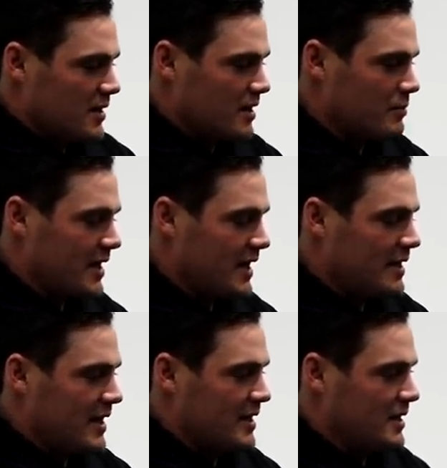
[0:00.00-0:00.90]
compared
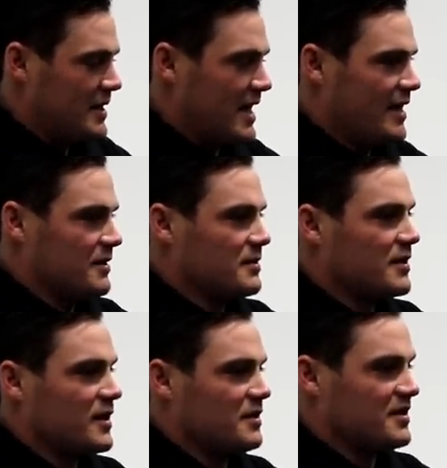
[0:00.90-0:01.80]
to now
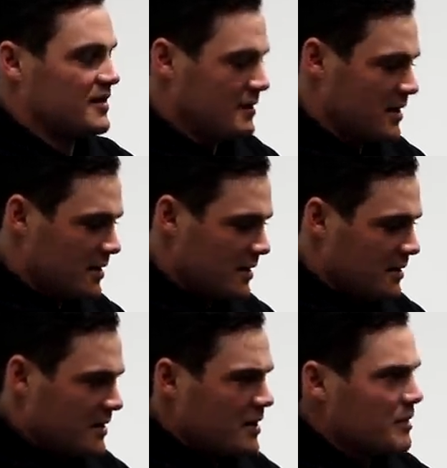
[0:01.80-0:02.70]
is
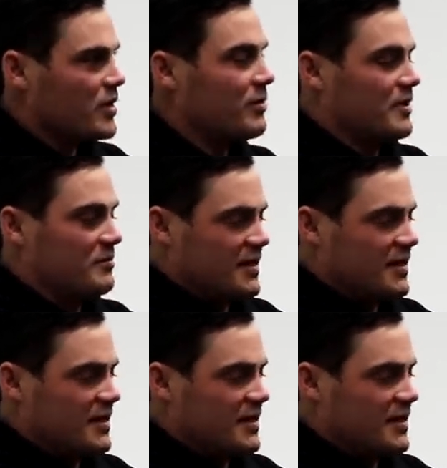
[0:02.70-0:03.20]
probably the